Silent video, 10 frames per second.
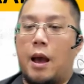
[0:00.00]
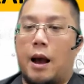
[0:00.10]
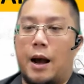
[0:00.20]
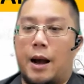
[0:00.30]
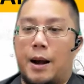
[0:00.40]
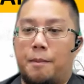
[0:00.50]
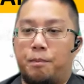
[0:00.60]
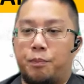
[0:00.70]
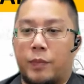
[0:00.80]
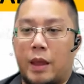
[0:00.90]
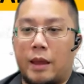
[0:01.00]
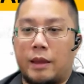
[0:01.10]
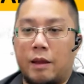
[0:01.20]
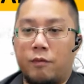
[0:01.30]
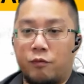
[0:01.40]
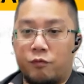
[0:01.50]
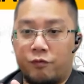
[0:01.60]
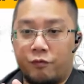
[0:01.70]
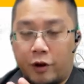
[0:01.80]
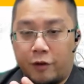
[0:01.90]
And then
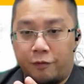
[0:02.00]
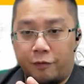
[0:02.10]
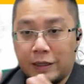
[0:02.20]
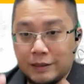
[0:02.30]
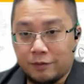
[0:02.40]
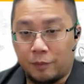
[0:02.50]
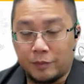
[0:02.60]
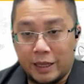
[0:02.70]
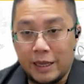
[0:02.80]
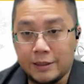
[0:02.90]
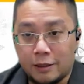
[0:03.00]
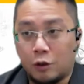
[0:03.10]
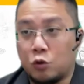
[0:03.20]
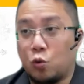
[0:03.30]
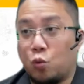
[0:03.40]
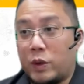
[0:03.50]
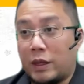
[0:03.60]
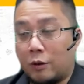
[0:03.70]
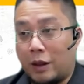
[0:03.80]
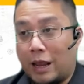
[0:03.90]
for the first, from day 0 to
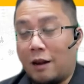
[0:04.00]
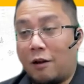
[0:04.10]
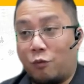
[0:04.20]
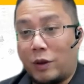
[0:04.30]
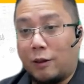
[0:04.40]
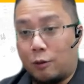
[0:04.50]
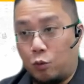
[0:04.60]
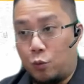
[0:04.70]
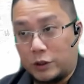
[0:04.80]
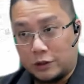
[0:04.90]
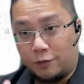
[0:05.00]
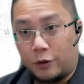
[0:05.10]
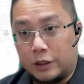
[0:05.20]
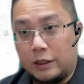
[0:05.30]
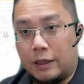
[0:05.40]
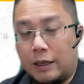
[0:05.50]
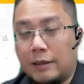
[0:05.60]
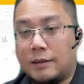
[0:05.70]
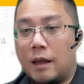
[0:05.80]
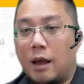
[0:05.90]
the end of week 2, which is 14
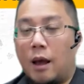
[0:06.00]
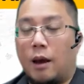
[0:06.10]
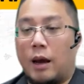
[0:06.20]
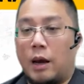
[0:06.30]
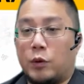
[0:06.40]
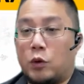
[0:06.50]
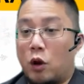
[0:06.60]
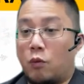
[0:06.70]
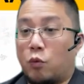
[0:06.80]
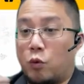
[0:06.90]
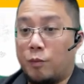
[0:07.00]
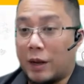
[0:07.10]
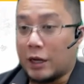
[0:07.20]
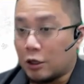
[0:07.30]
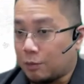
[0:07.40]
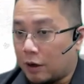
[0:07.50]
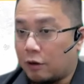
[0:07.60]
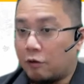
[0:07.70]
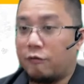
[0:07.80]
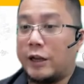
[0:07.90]
days, we do a lot of wound
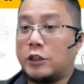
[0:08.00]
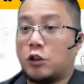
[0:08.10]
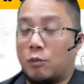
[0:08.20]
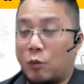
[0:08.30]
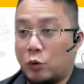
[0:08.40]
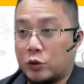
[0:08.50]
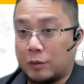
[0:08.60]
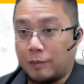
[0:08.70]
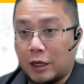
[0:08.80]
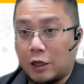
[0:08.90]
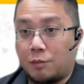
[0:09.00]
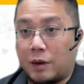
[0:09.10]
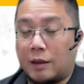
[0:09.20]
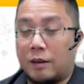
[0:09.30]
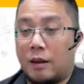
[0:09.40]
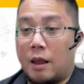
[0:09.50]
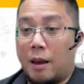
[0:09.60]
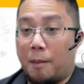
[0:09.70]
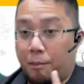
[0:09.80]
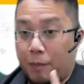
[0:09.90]
management, range of motion management.
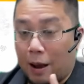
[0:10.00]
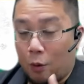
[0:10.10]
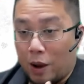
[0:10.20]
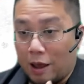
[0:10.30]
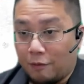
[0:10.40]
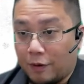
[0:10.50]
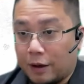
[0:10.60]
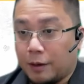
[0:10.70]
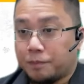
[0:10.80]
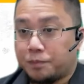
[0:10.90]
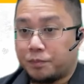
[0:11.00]
However,